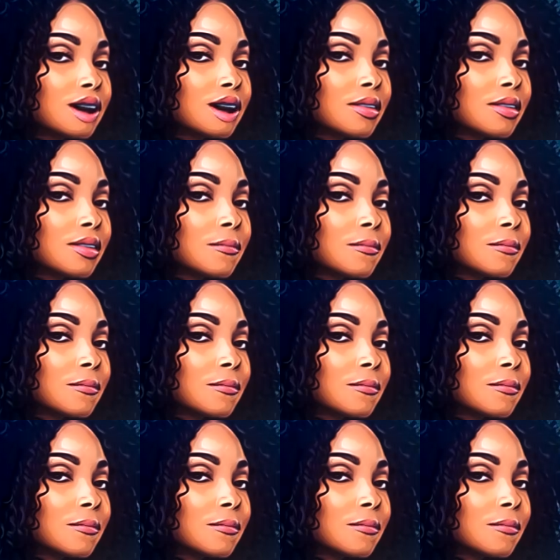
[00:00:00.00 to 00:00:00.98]
Y'all can learn
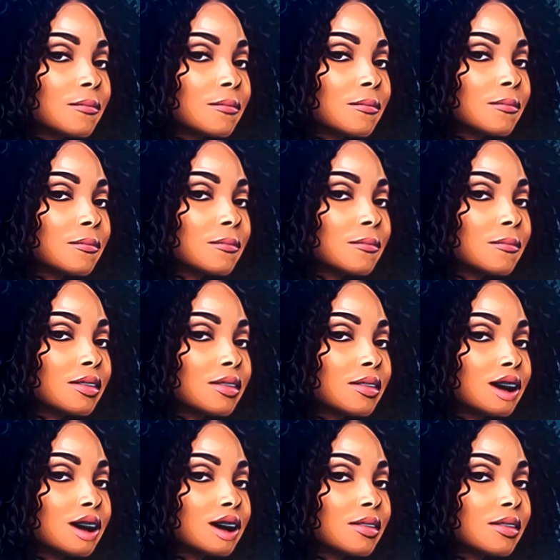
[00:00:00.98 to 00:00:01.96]
a thing or two from Lindy,
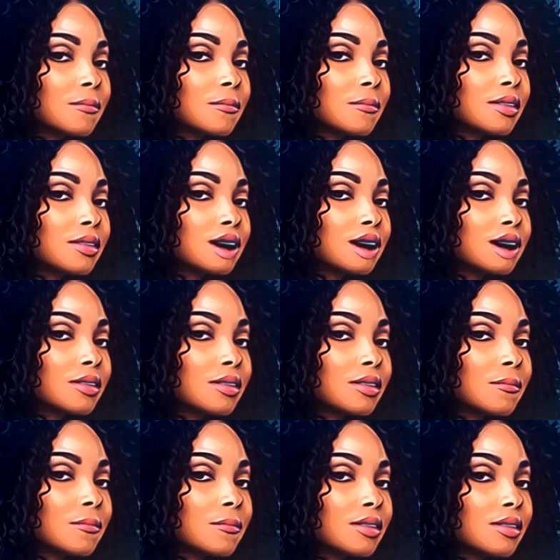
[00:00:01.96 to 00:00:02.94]
even though she a little bit,
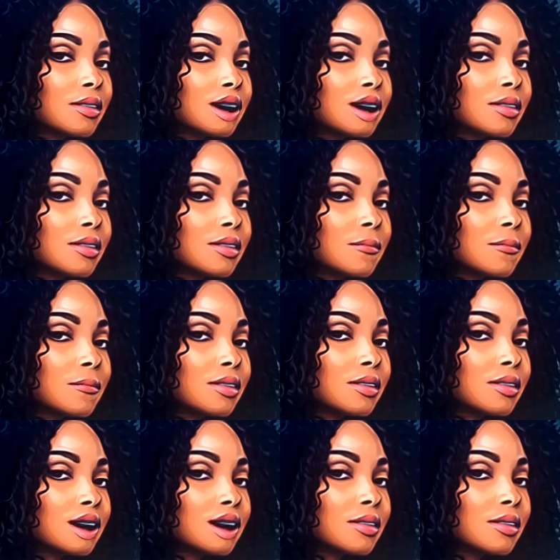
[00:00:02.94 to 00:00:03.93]
you know, cuckoo
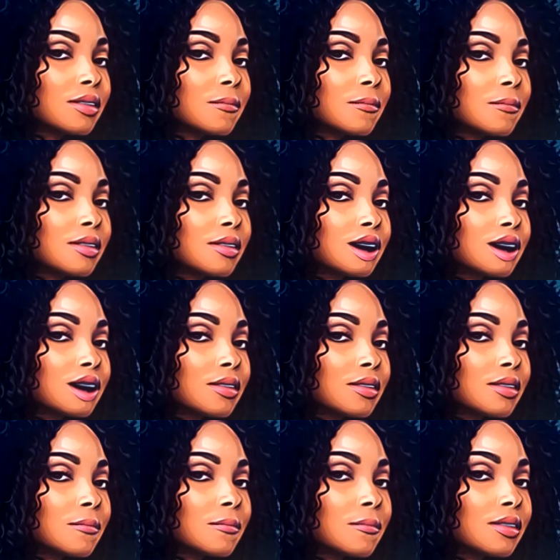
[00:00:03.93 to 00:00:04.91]
cuckoo.
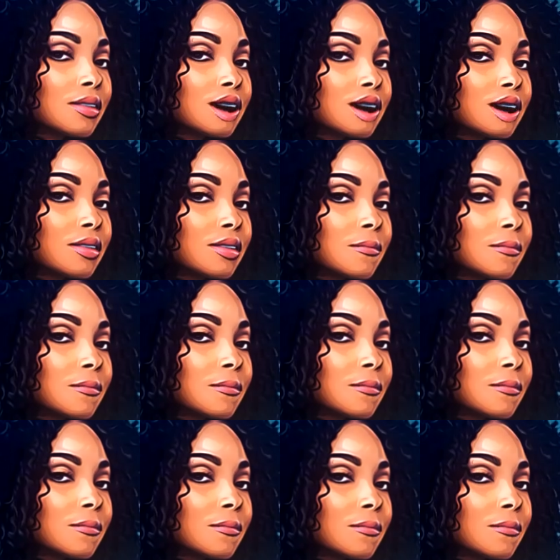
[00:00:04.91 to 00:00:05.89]
But I
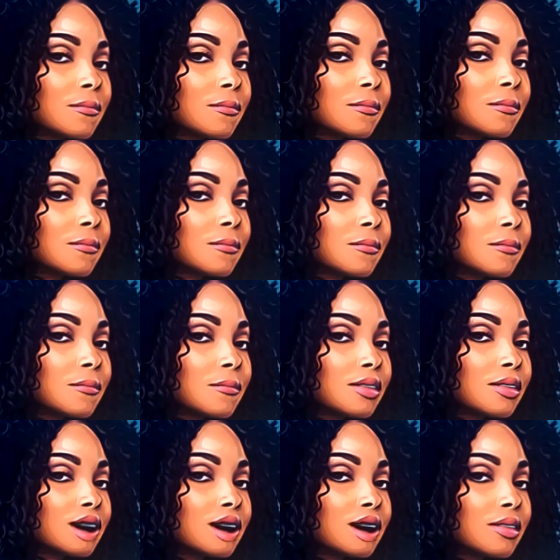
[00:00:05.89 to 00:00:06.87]
feel like
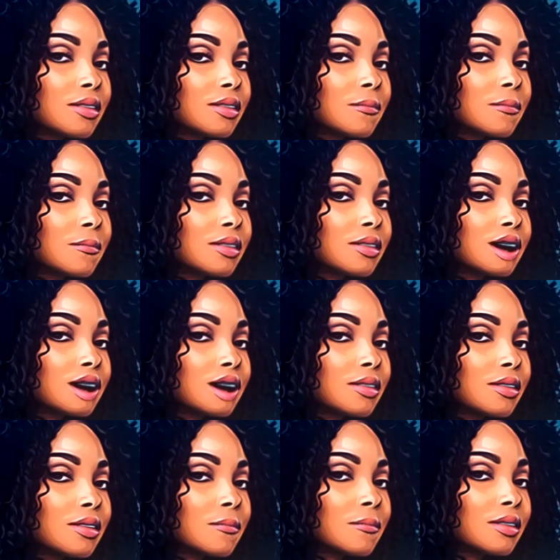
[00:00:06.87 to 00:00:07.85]
she's
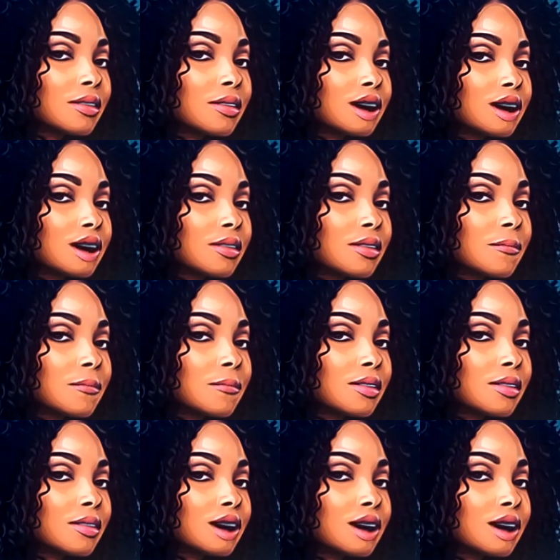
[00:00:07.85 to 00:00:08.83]
allowing Miguel
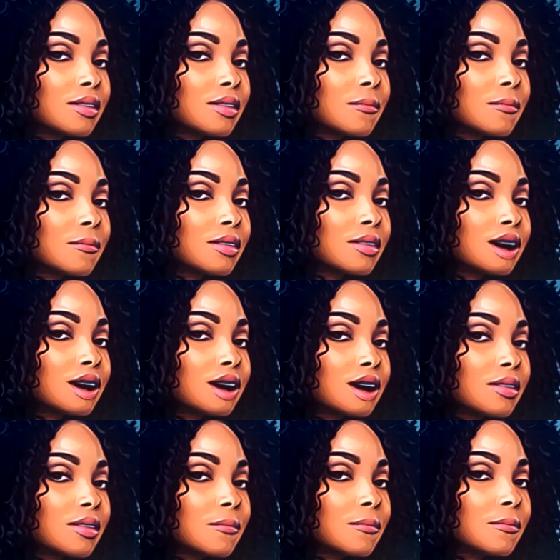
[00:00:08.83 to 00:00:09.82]
to move at his own
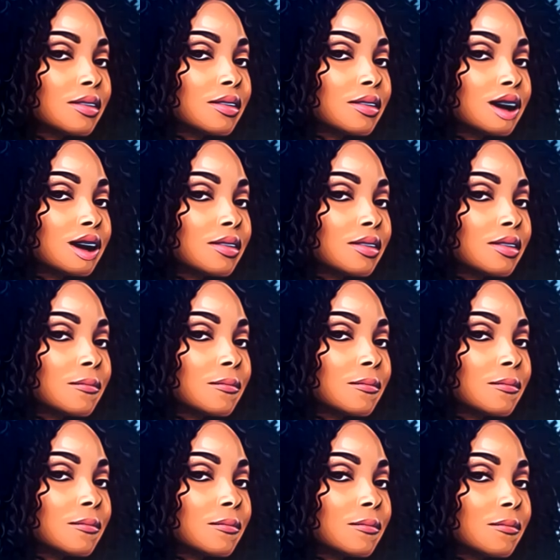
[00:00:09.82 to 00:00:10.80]
pace when it comes to the
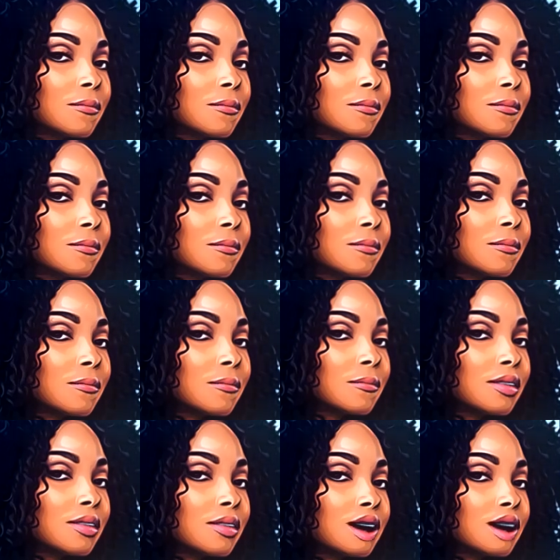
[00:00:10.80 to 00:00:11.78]
love stuff. And we're going to get
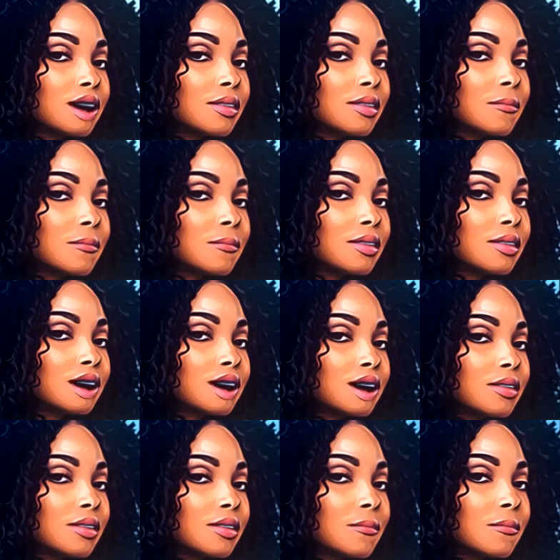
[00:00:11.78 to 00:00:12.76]
into that as we get
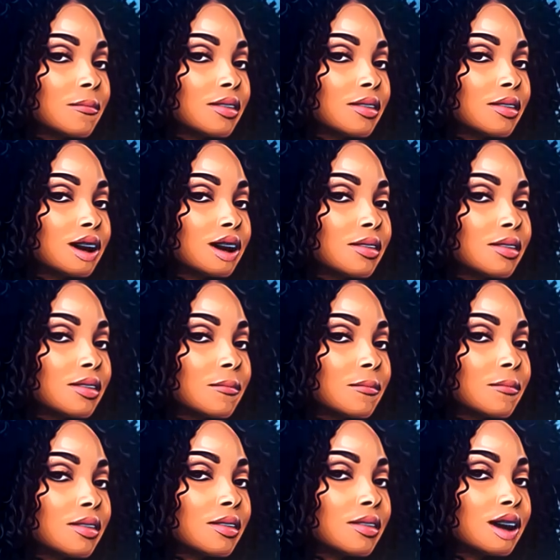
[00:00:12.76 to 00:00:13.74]
into it. So Dr.
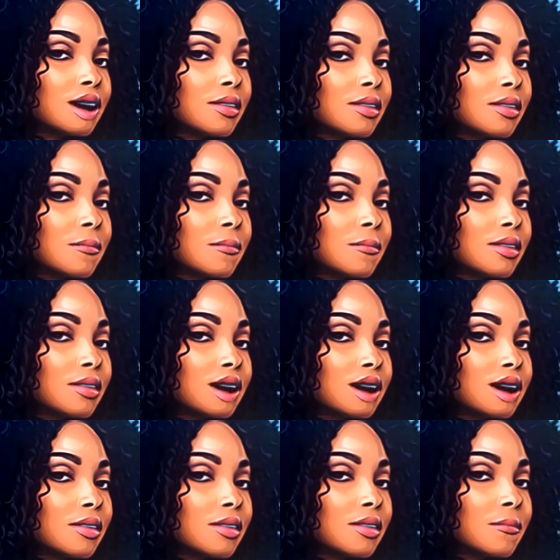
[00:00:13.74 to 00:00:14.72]
Pepper is like, oh, well, that
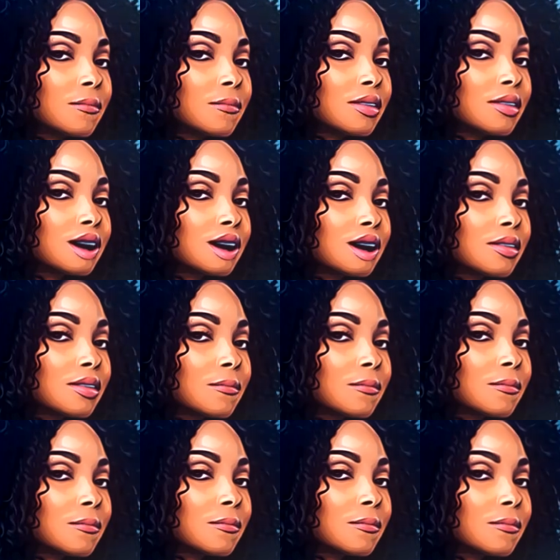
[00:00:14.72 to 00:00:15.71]
sounds like a
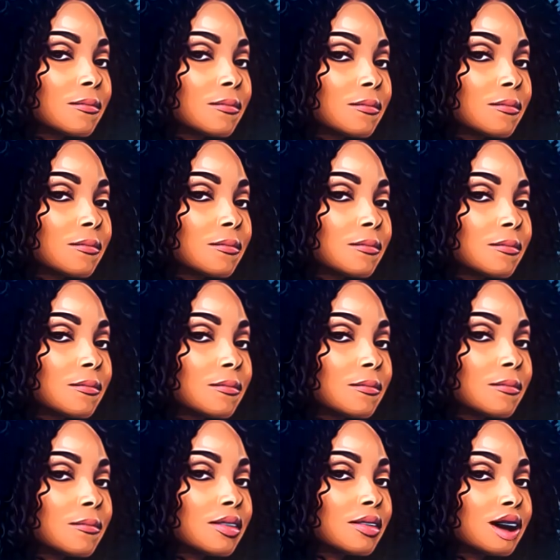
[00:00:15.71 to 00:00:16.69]
demand. And
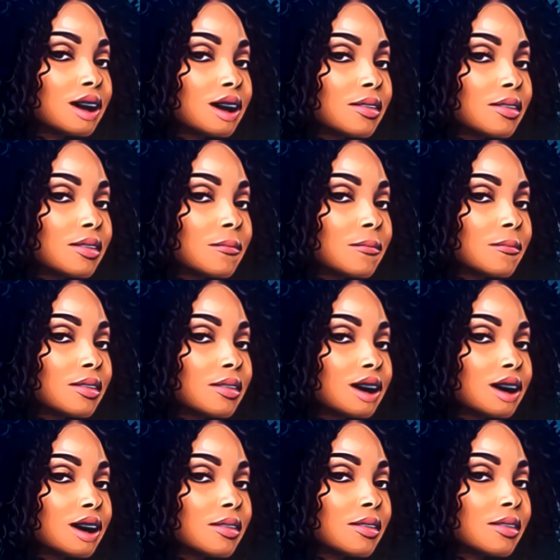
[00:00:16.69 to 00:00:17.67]
this is a guy that doesn't
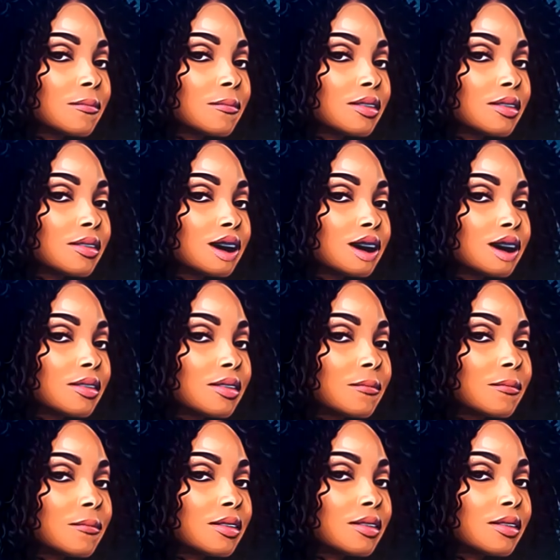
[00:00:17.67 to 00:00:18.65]
do well with demands.
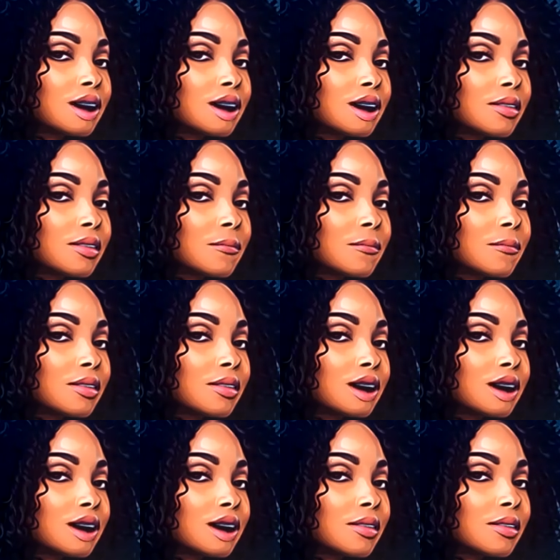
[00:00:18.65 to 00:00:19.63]
Kristen said, oh,
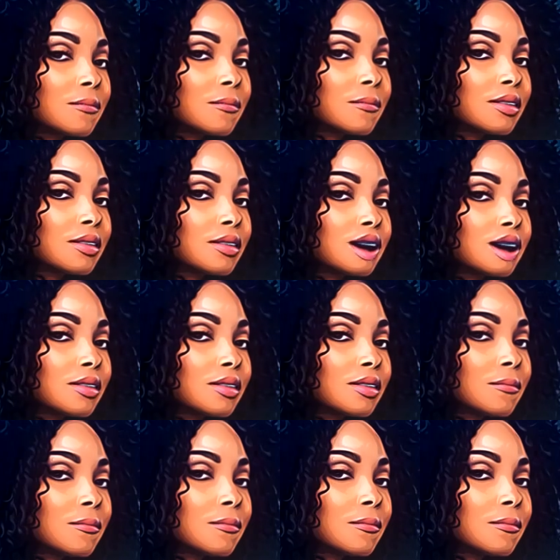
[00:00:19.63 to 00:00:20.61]
well, he shouldn't have gotten
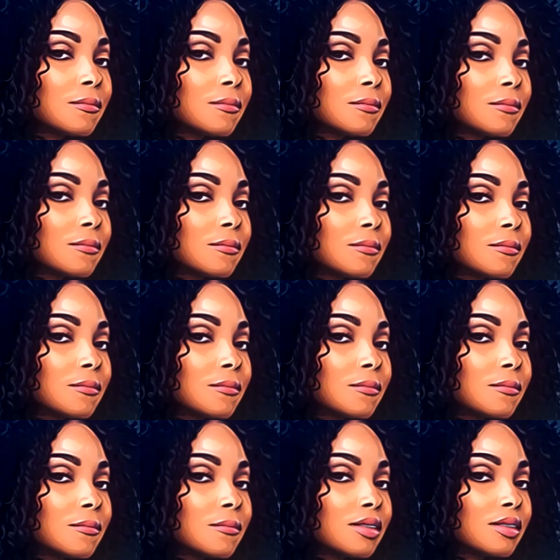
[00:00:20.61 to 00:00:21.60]
married. Uh,
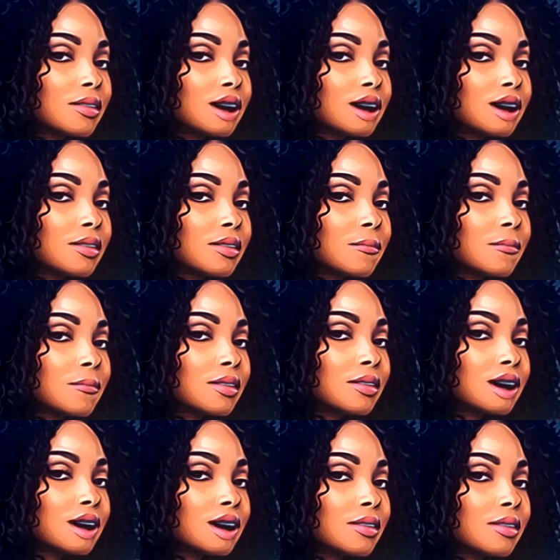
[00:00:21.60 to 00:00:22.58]
well,
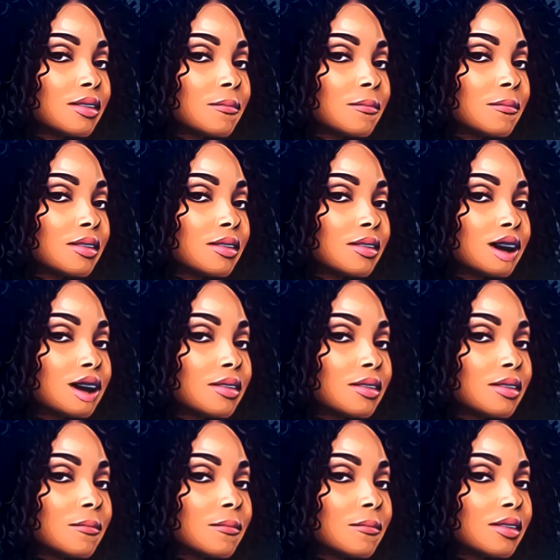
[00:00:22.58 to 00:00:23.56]
Kristen, okay, a
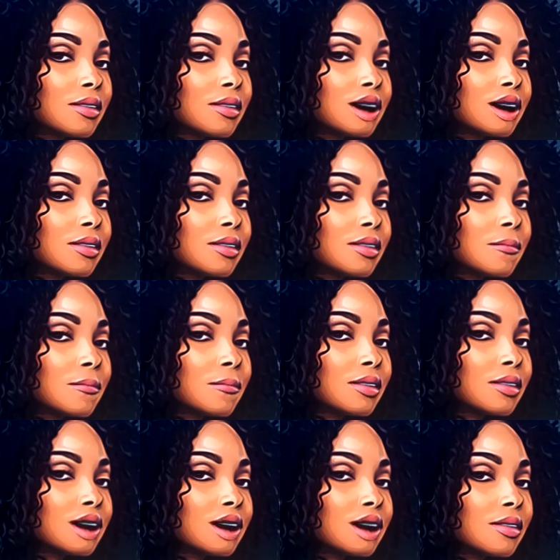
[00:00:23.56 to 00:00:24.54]
word
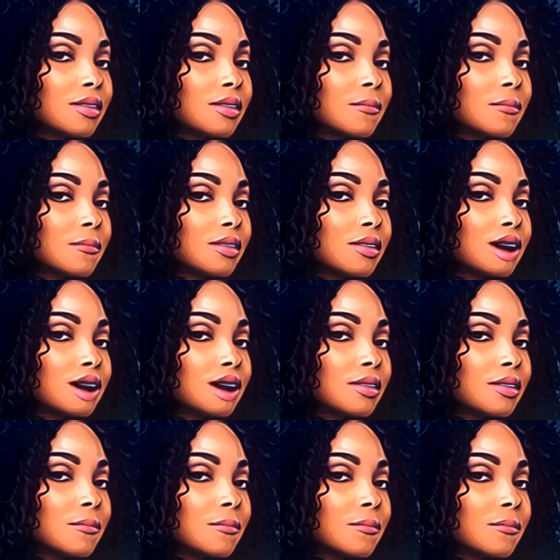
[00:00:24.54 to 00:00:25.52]
you don't get married
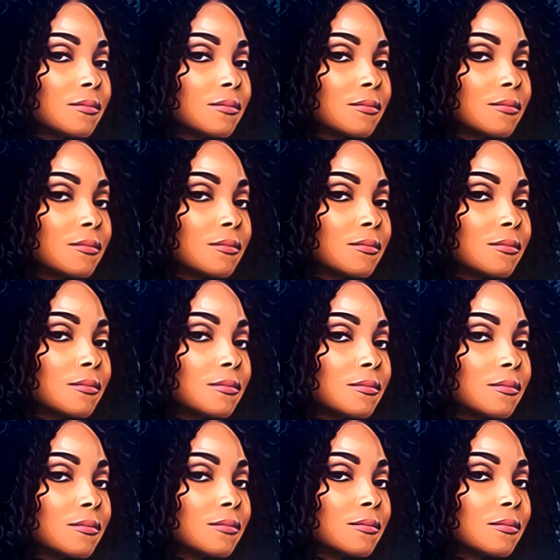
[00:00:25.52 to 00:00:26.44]
to demand things.